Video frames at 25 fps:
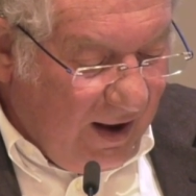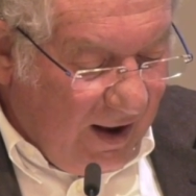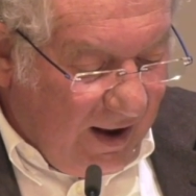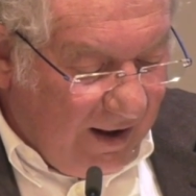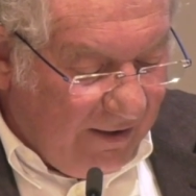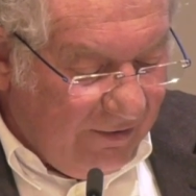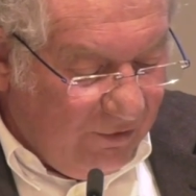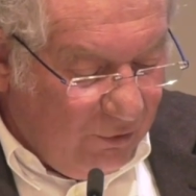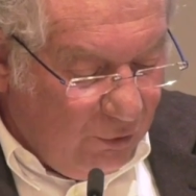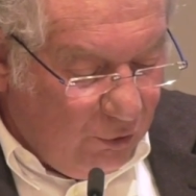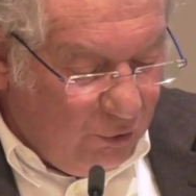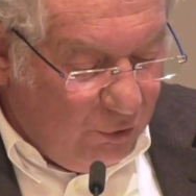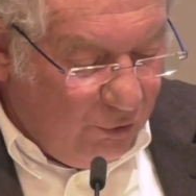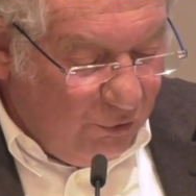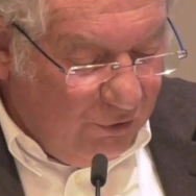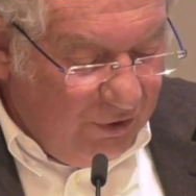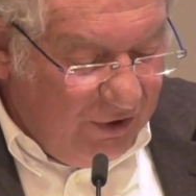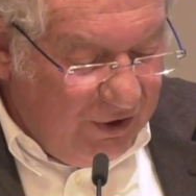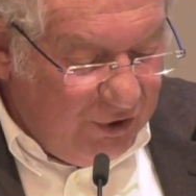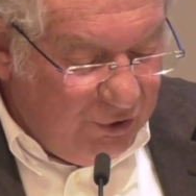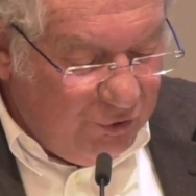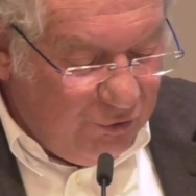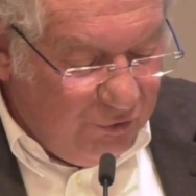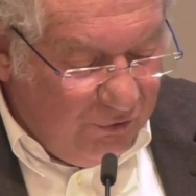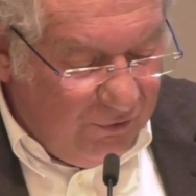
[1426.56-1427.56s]
as the
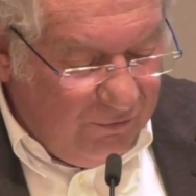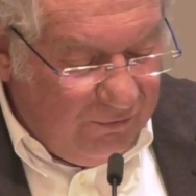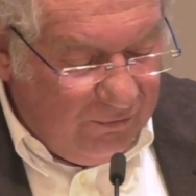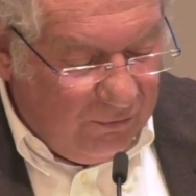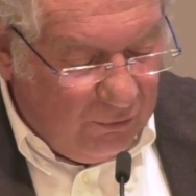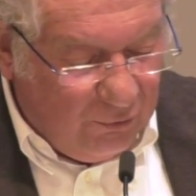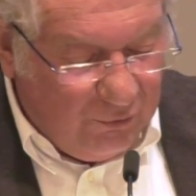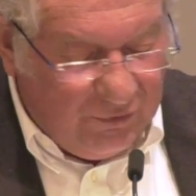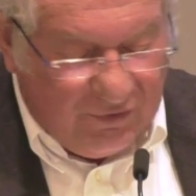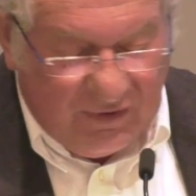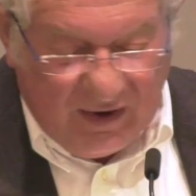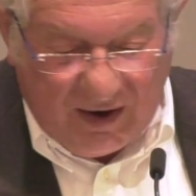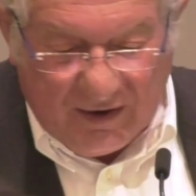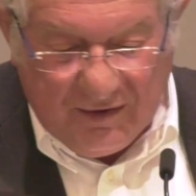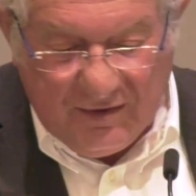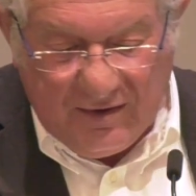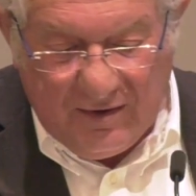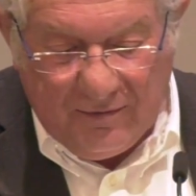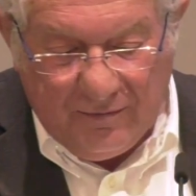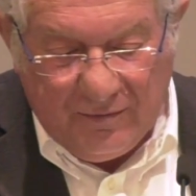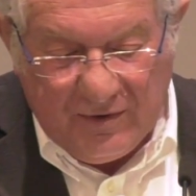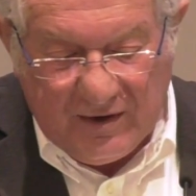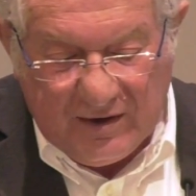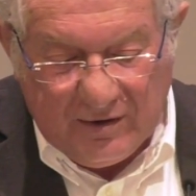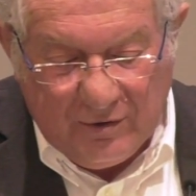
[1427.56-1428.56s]
condition for
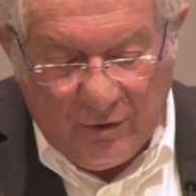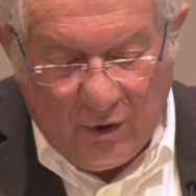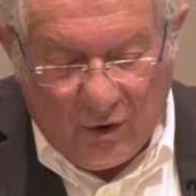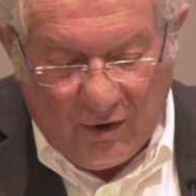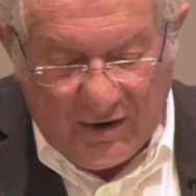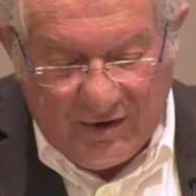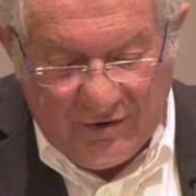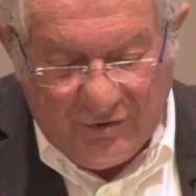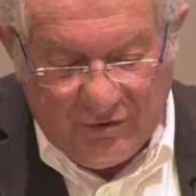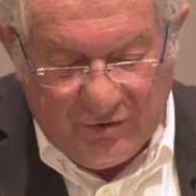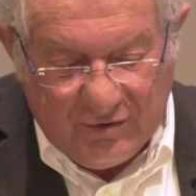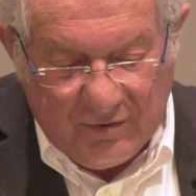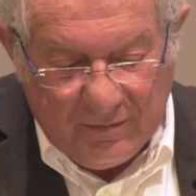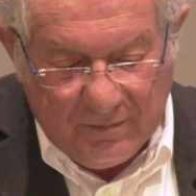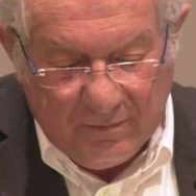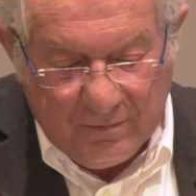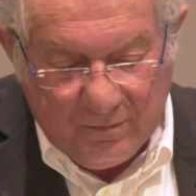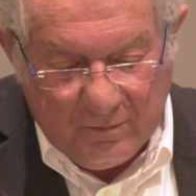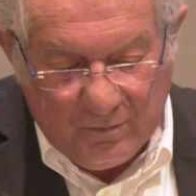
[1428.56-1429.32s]
scientific knowledge.